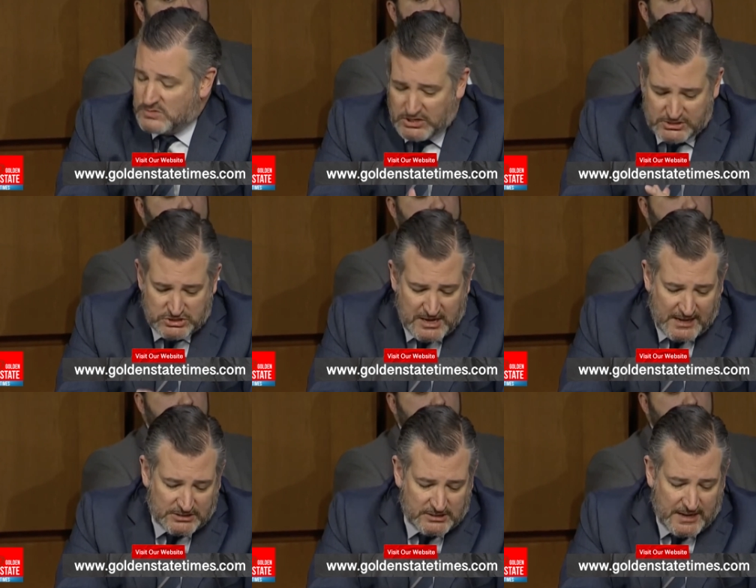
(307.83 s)
Judge
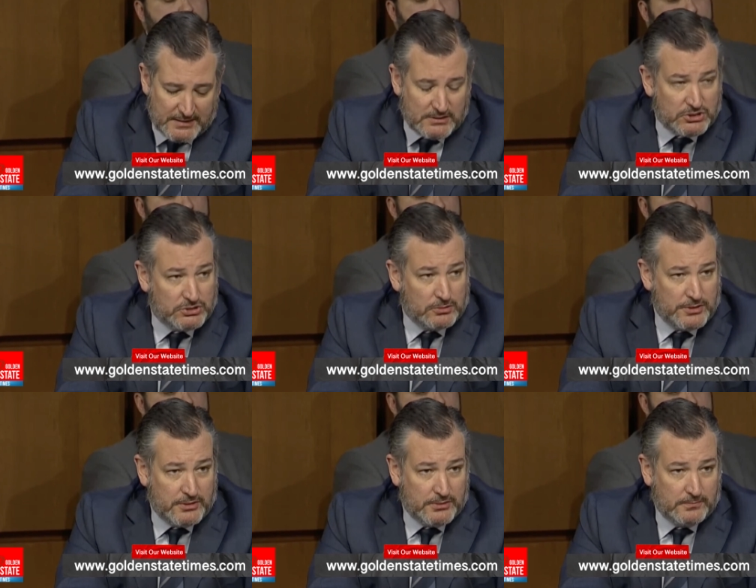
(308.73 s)
Jackson, I can
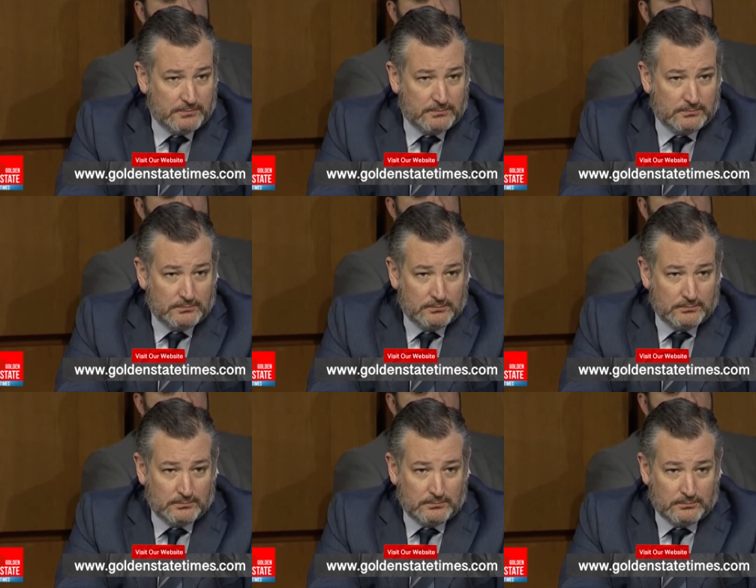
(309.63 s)
assure you
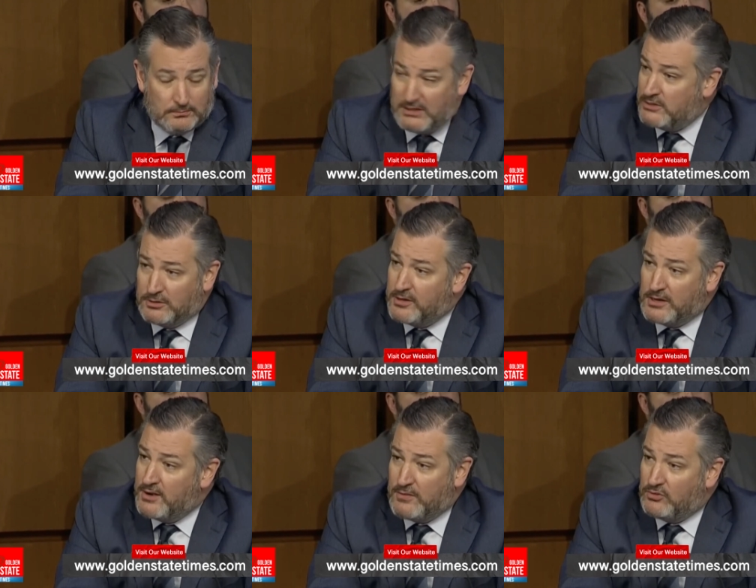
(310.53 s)
that your
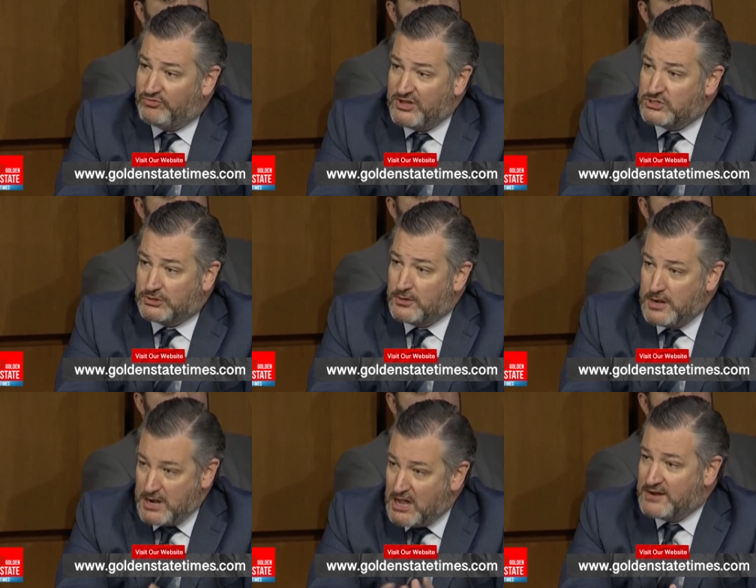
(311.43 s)
hearing will feature
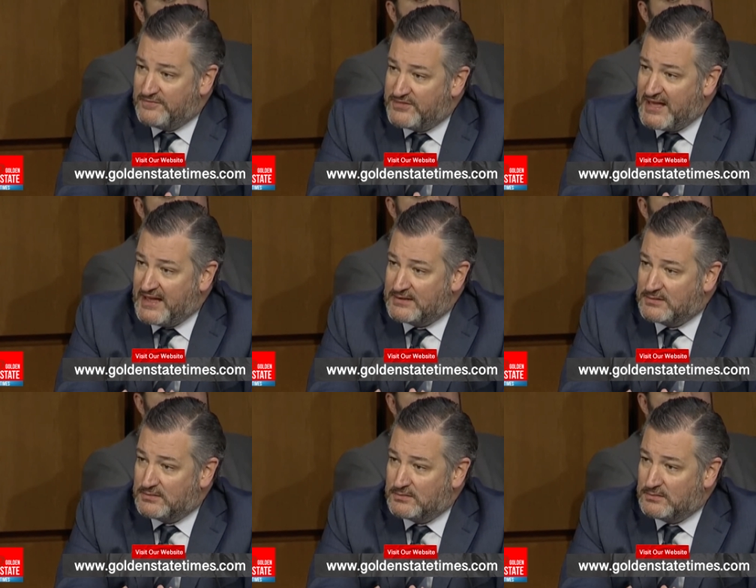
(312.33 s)
none of
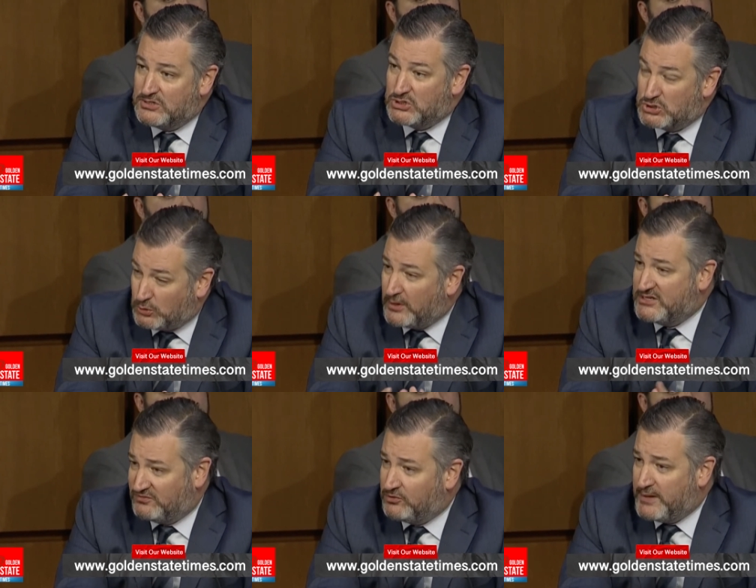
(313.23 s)
that
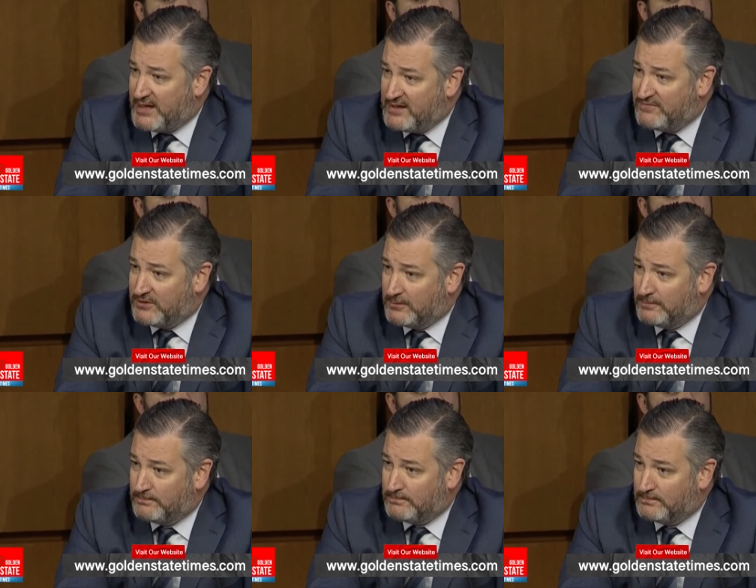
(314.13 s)
disgraceful behavior.
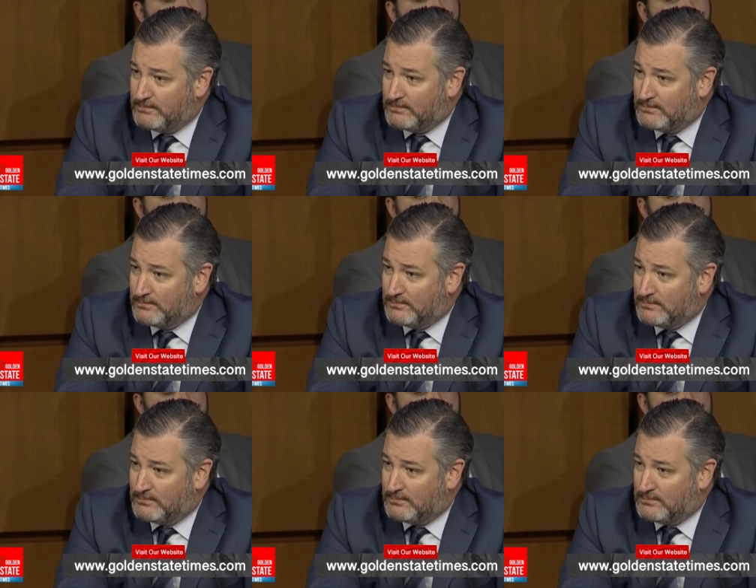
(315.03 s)

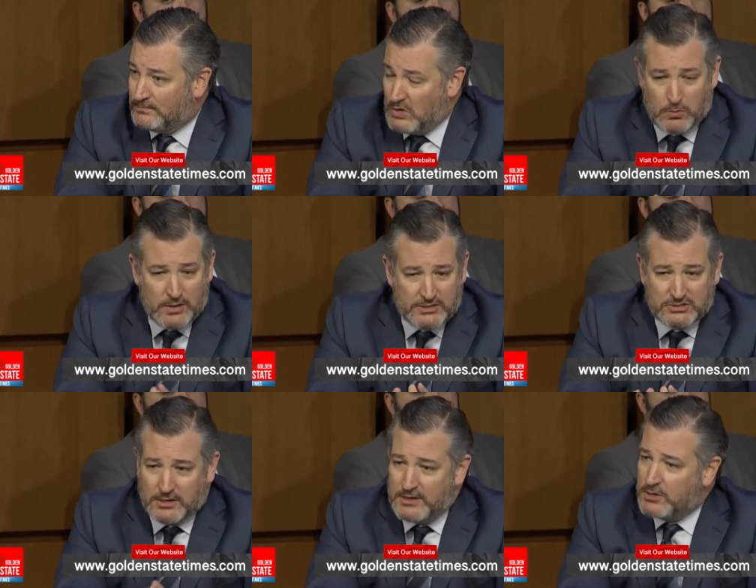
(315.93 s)
No one
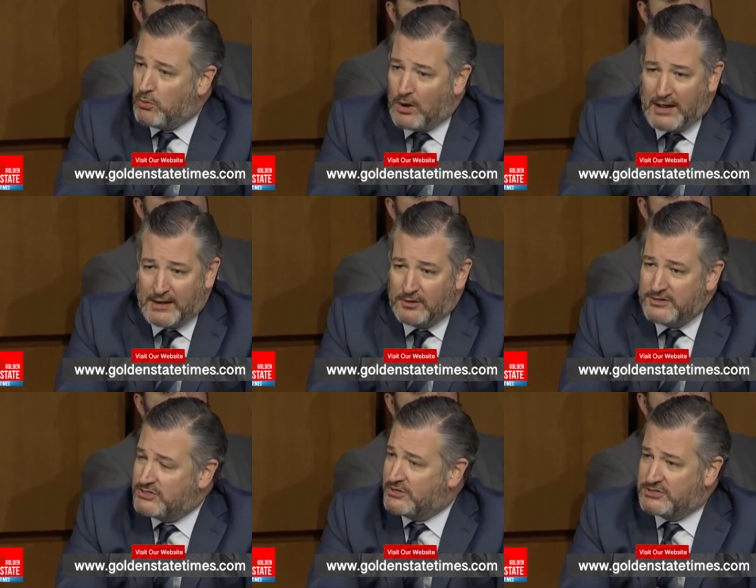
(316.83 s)
is going to inquire
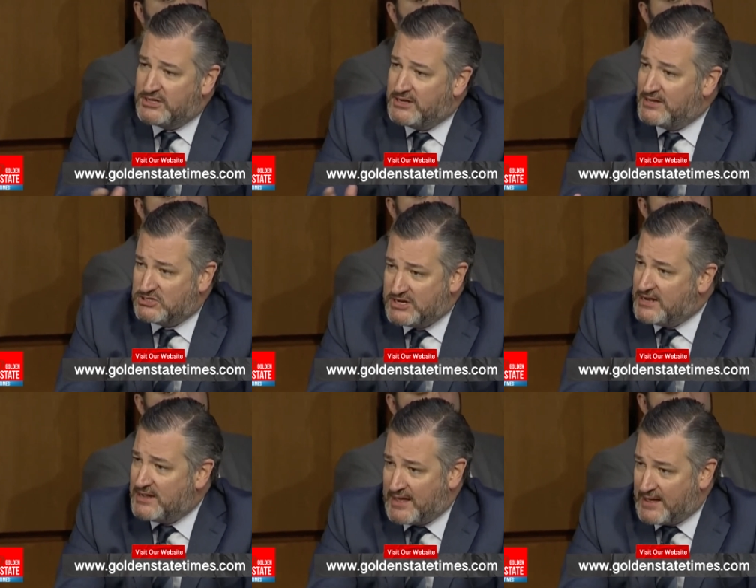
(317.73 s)
into your teenage
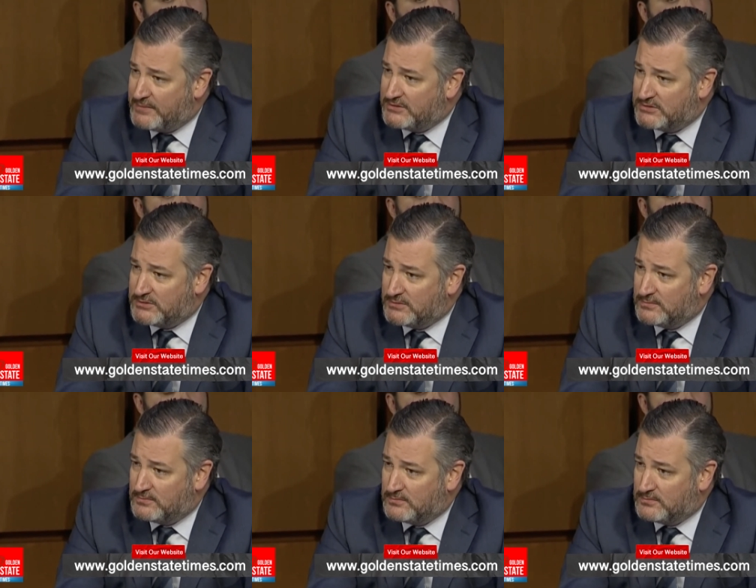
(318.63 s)
dating habits.